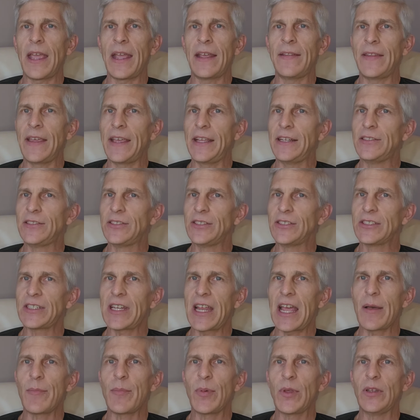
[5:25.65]
and they just
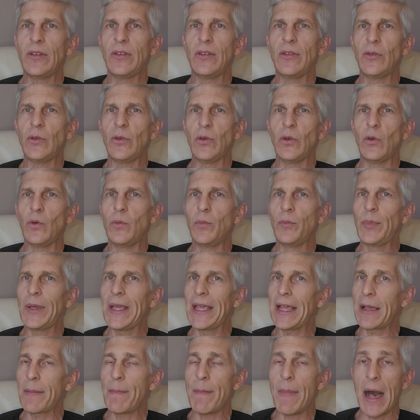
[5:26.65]
happened to pick